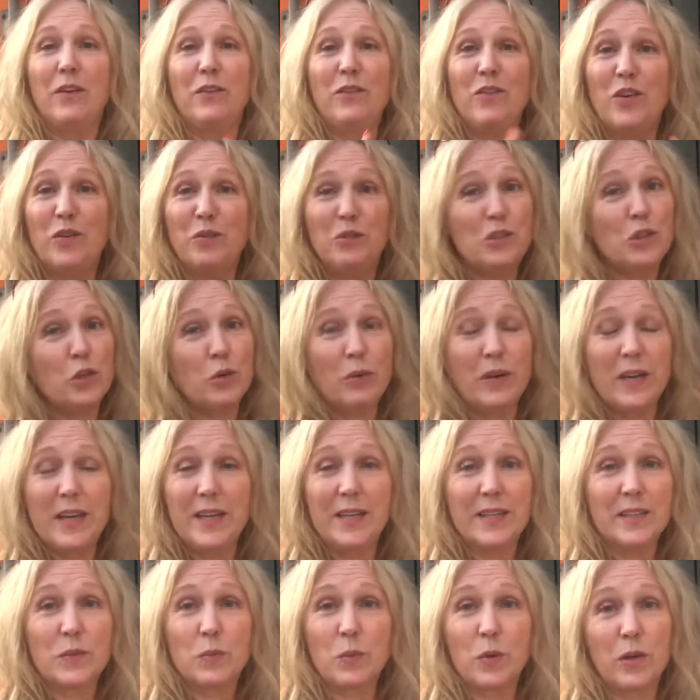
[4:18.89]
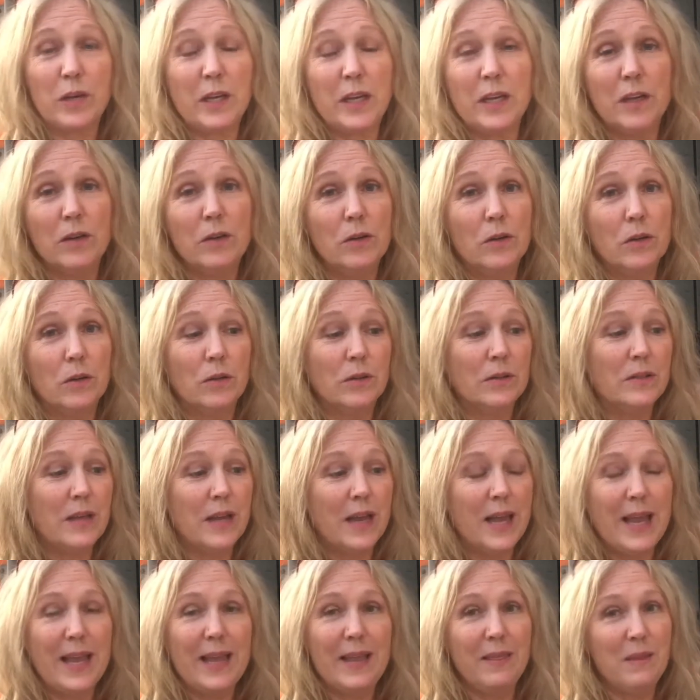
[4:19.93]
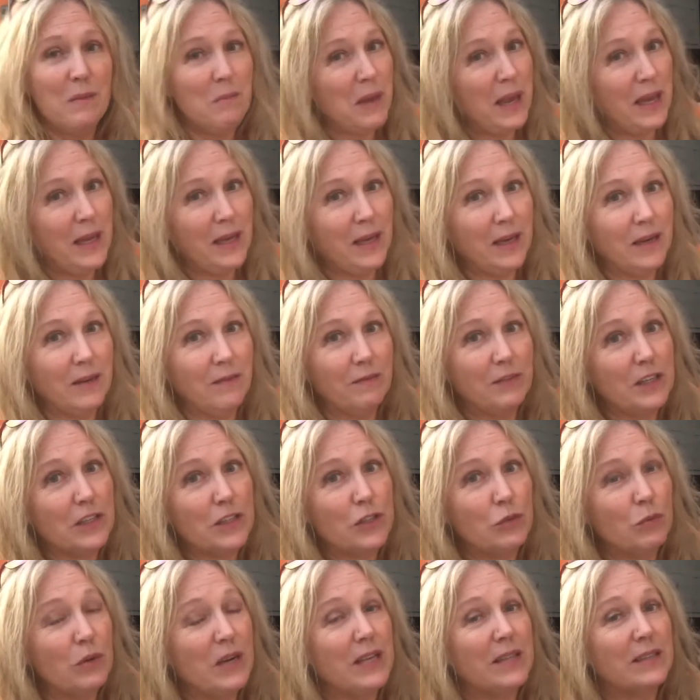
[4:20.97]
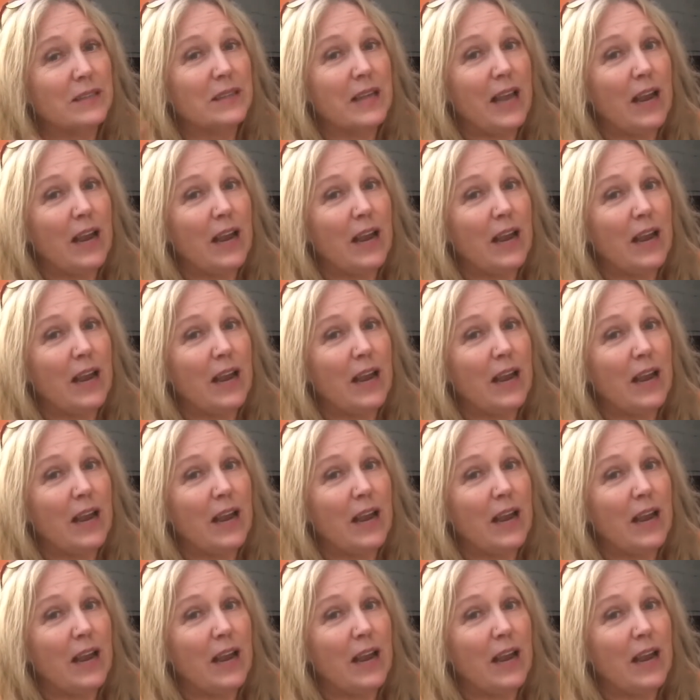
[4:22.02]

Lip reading: No trees were killed in the making of these wreaths.